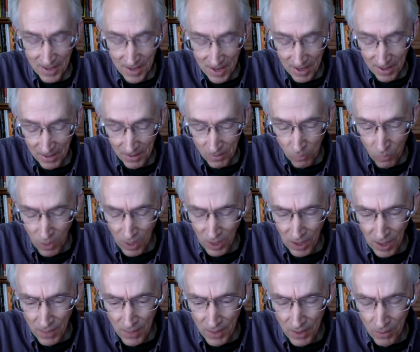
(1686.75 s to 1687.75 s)
yeah. Well,
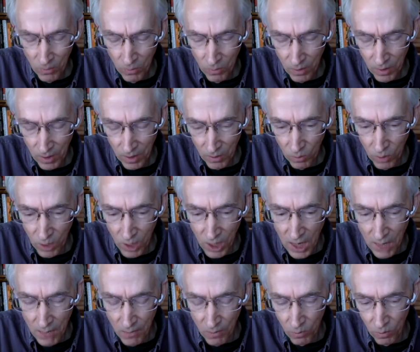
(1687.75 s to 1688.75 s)
I mean,
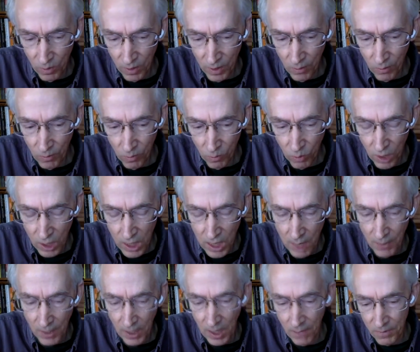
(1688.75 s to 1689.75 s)
we're, we're
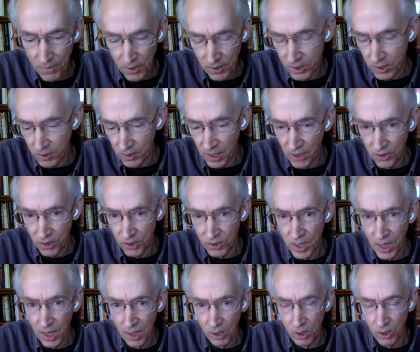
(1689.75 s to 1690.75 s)
coming up. This is like the
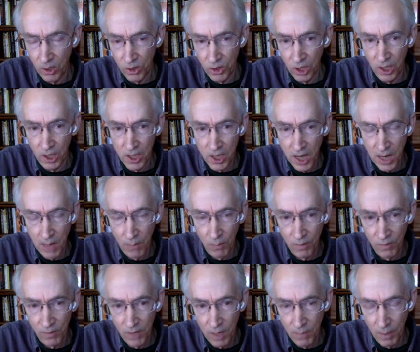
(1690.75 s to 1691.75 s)
second or third time
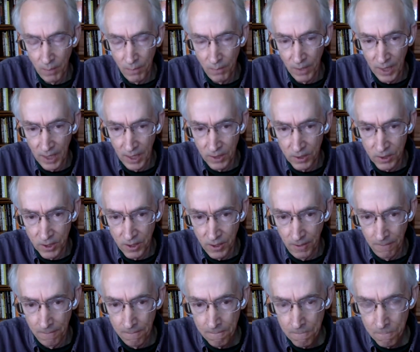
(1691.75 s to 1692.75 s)
we've come up against
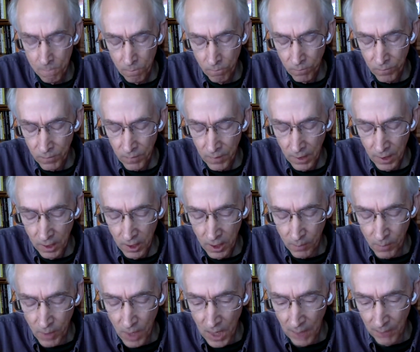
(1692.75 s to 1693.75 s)
a, a
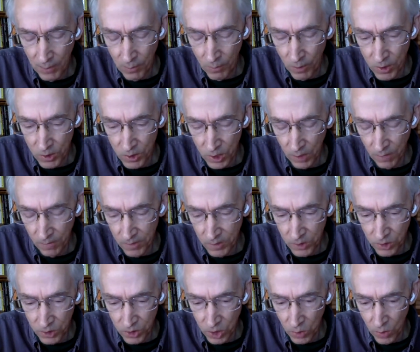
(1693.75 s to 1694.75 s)
problem which
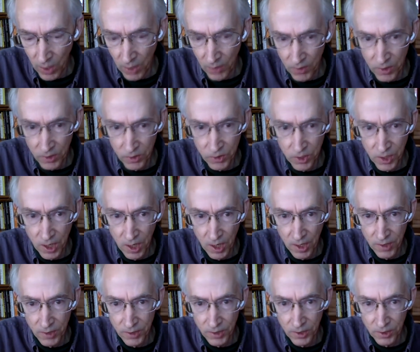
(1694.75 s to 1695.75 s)
surfaces throughout this
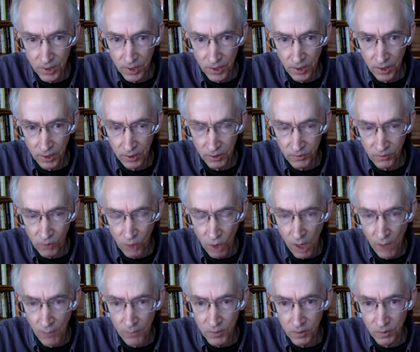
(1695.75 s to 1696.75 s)
series is that there's
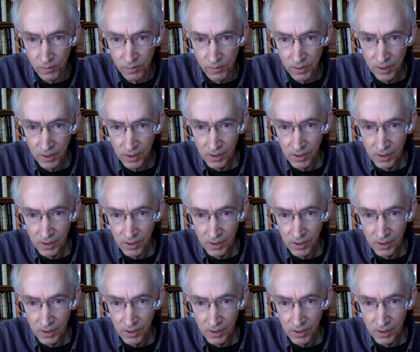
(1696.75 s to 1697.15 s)
forms of